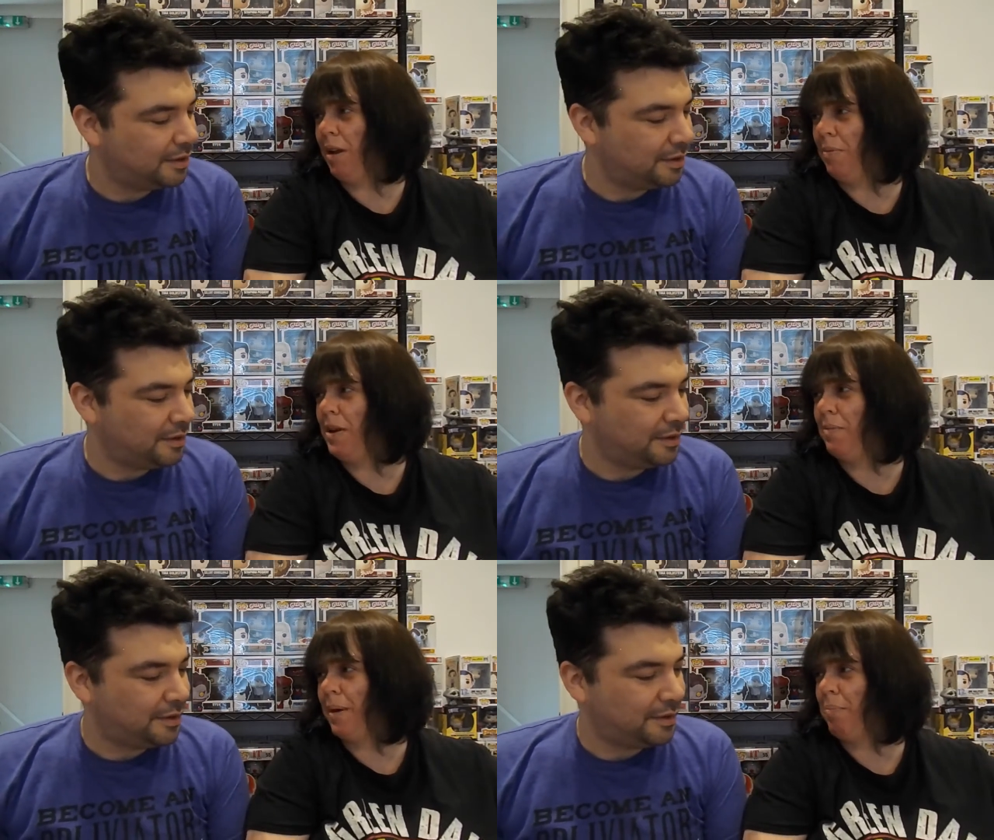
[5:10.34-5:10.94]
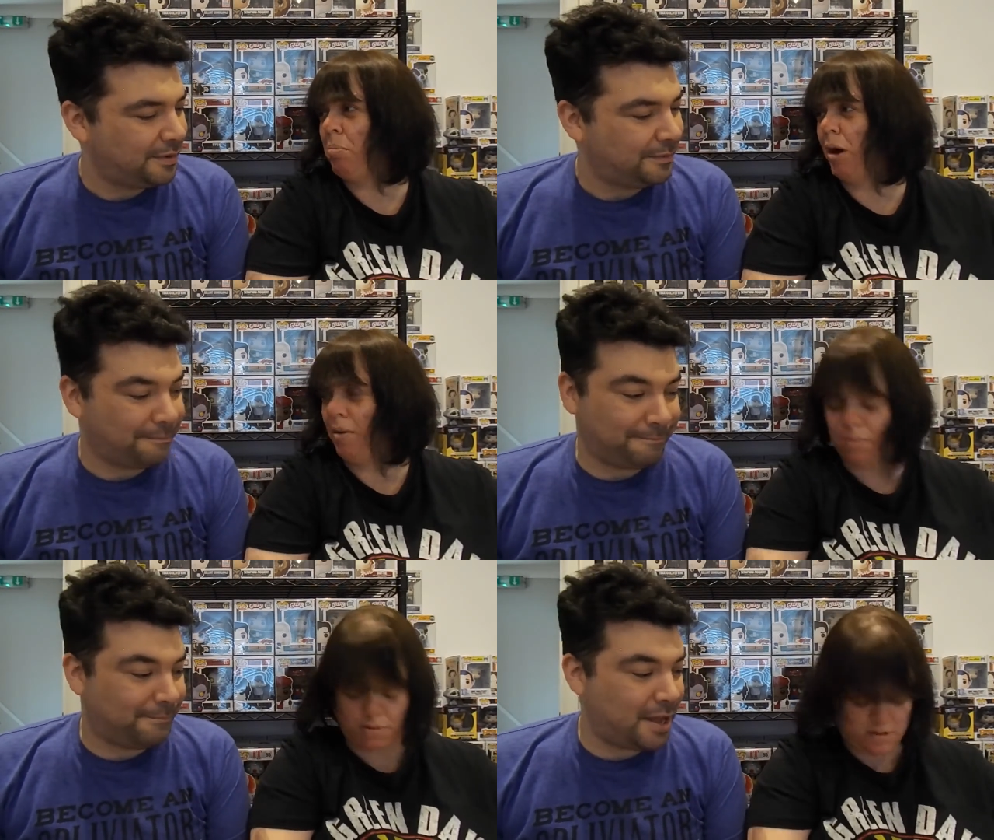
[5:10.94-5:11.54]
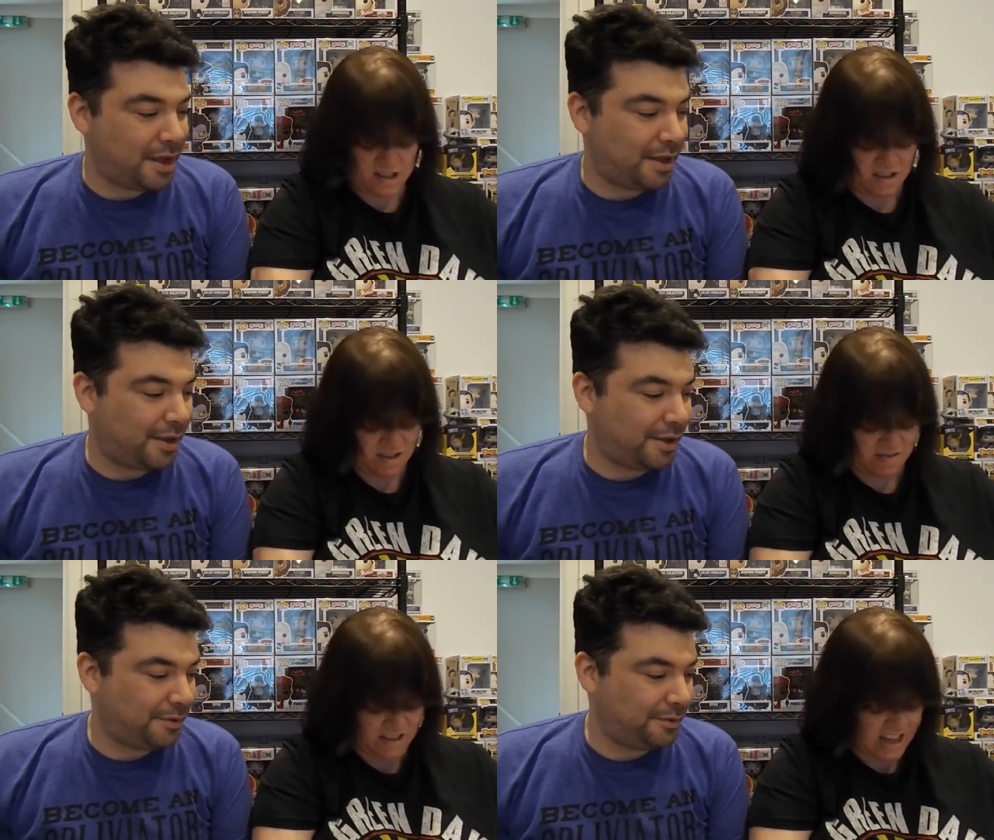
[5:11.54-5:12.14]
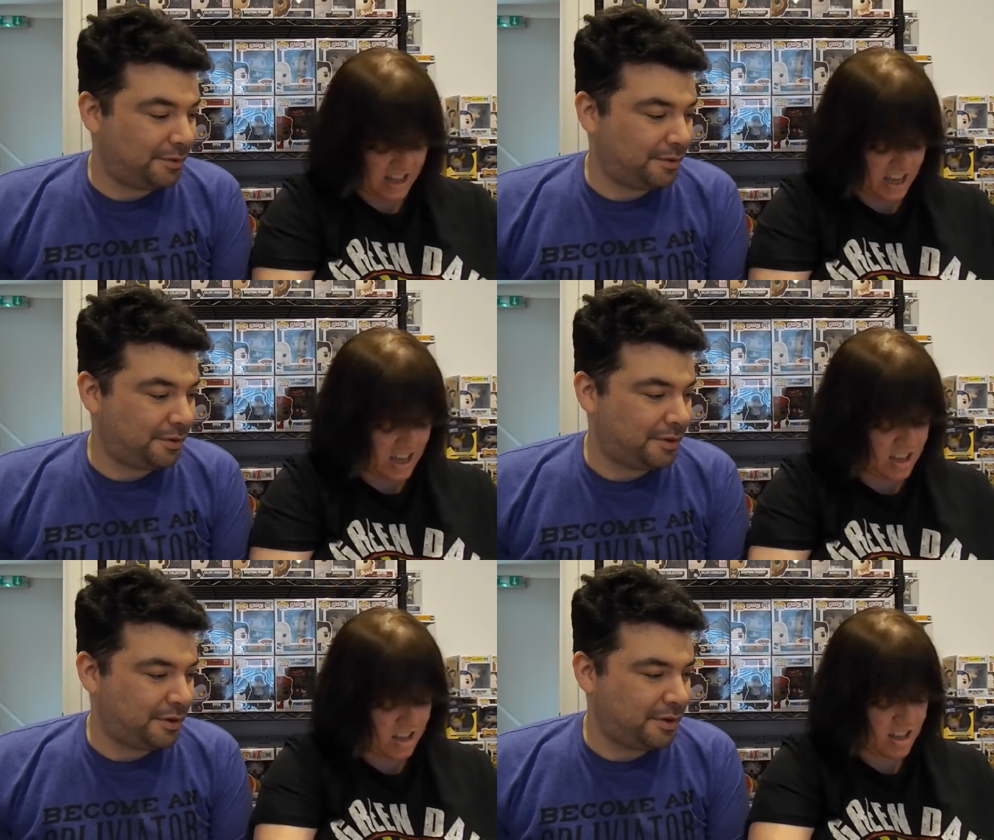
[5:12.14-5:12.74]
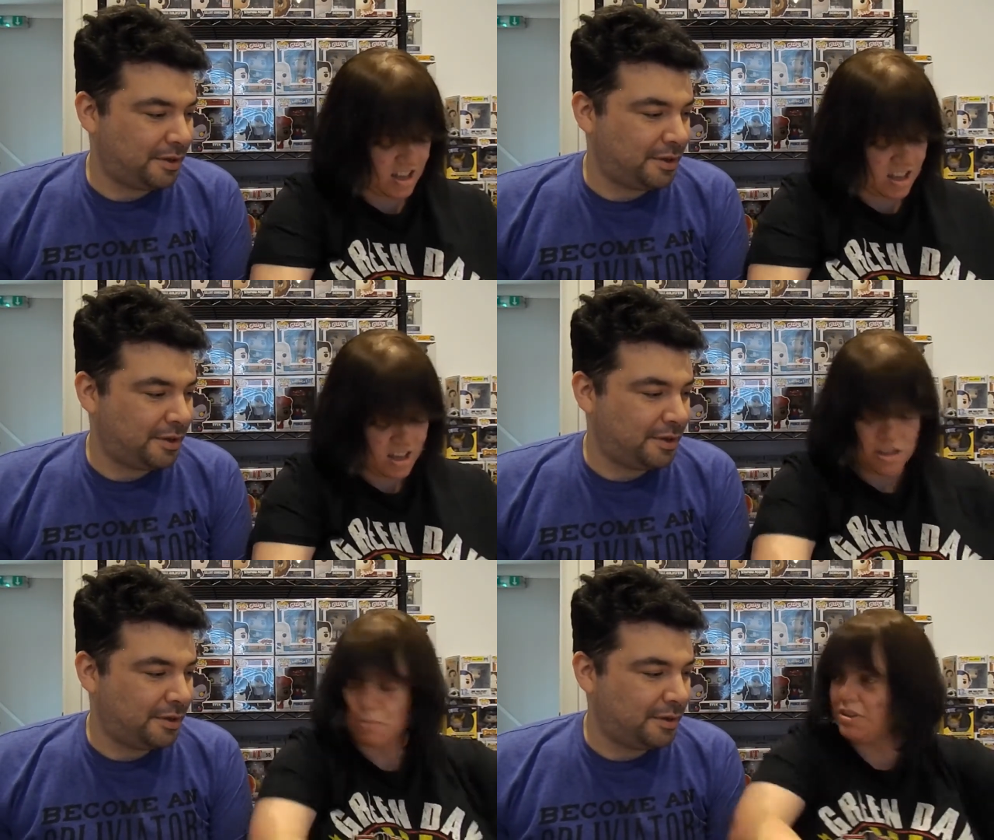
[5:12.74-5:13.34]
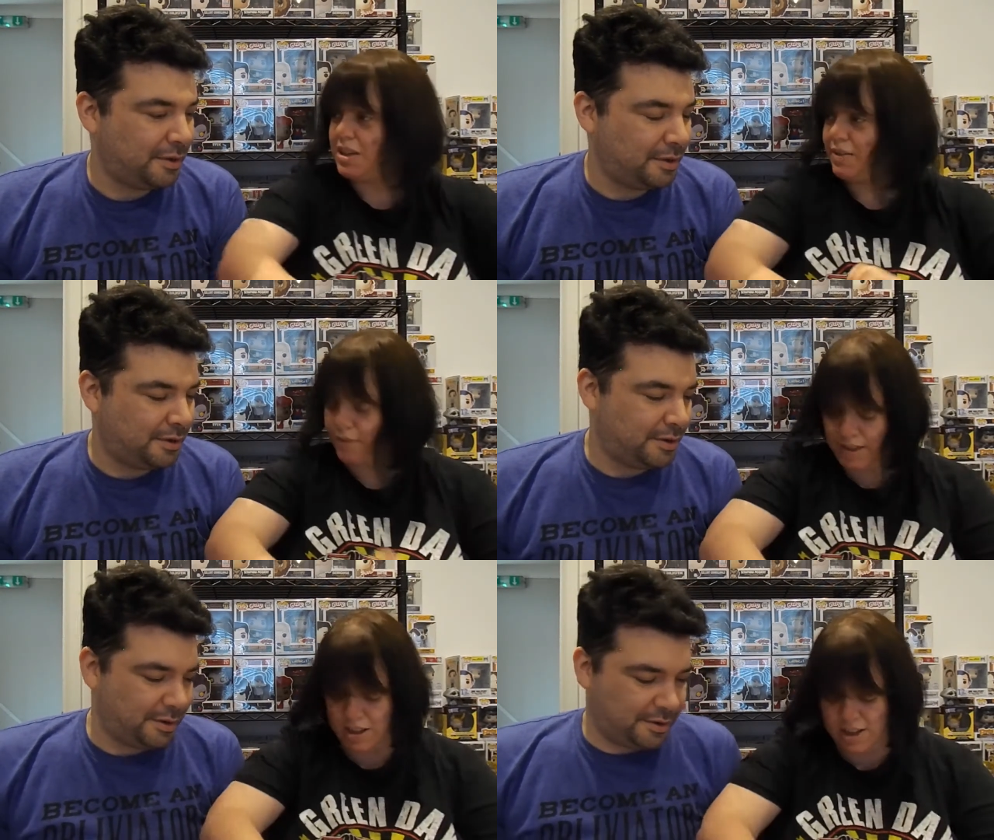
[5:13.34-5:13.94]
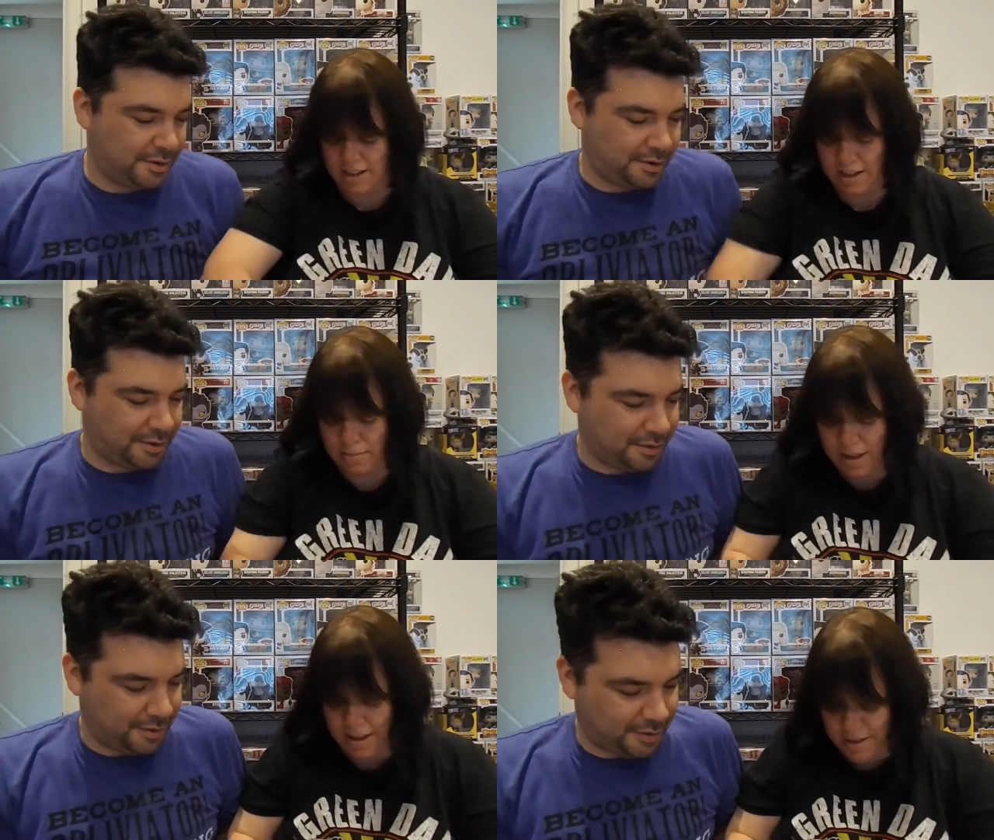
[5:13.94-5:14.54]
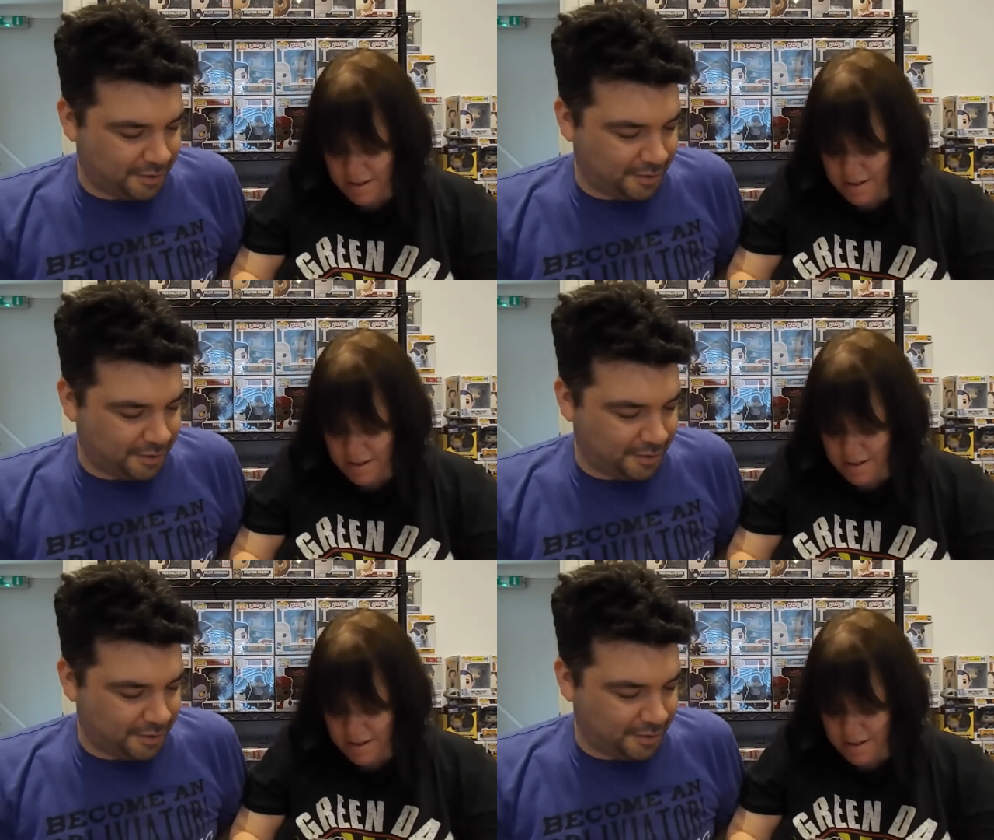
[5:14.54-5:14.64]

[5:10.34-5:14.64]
Speaker 1: anchor man pop. No. Really. Do you want you can finish it? Help me.